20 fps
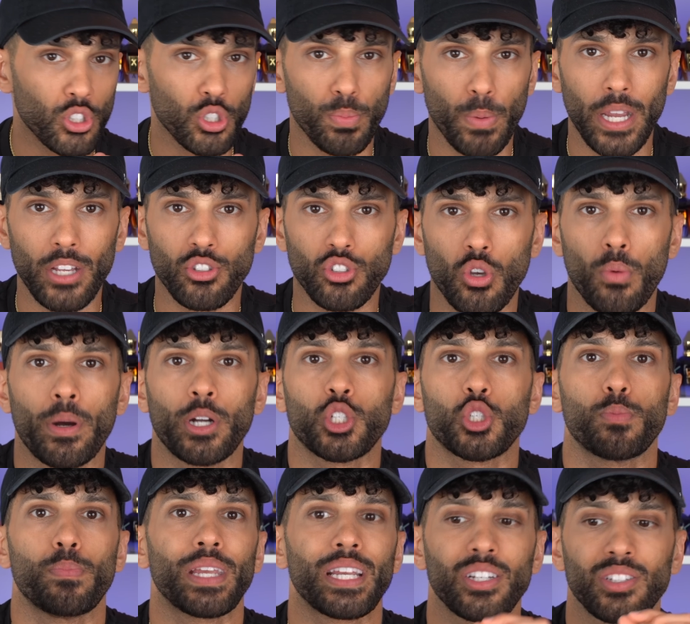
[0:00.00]
spray it so
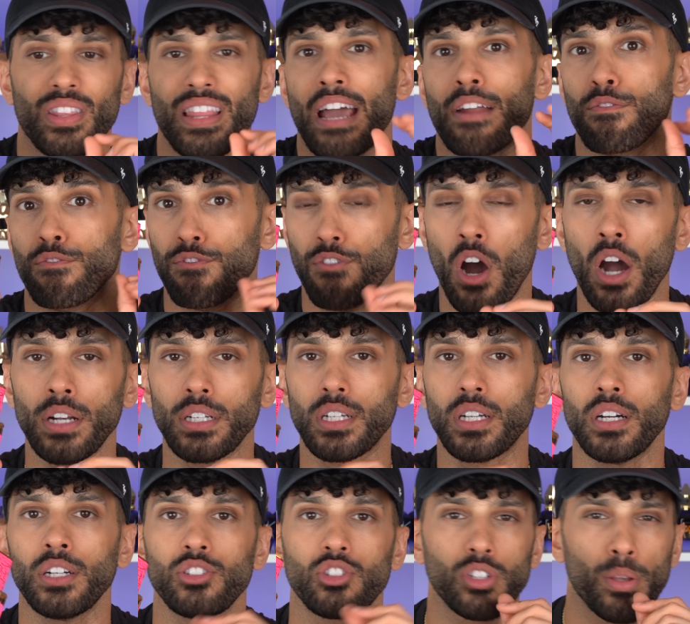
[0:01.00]
much because of that
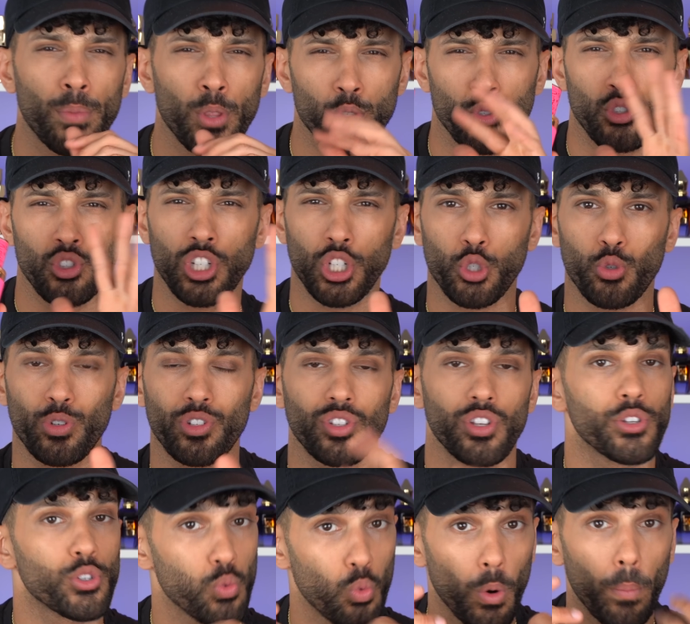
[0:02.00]
vodka and some of those
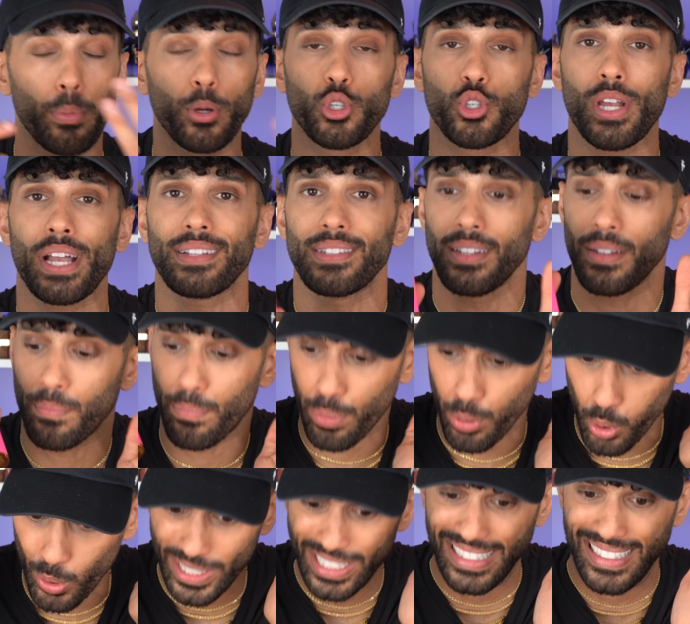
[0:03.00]
citruses were projecting
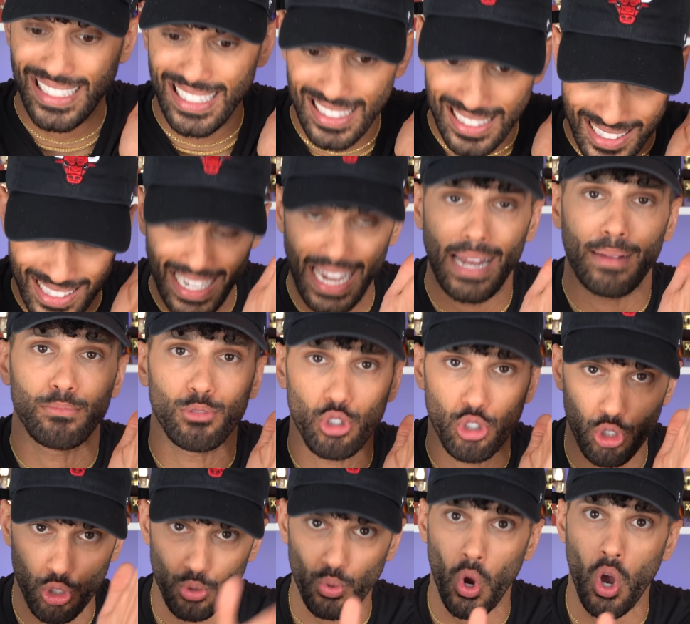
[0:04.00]
pretty damn
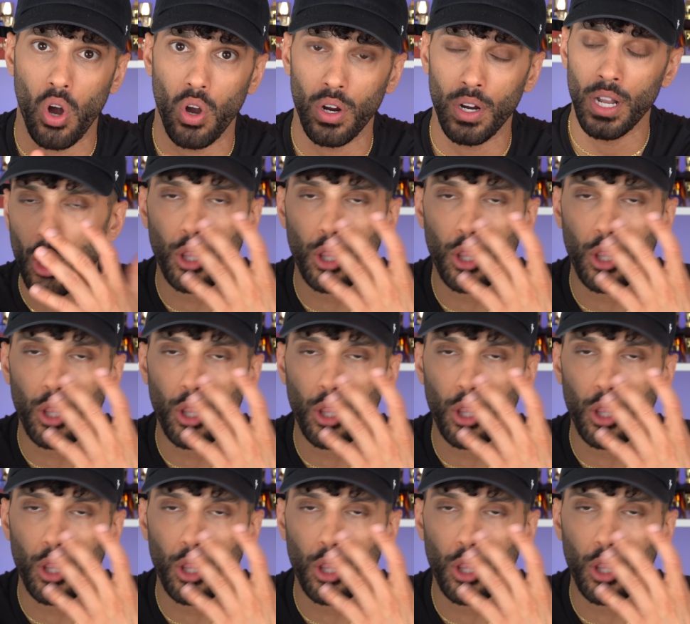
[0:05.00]
strong.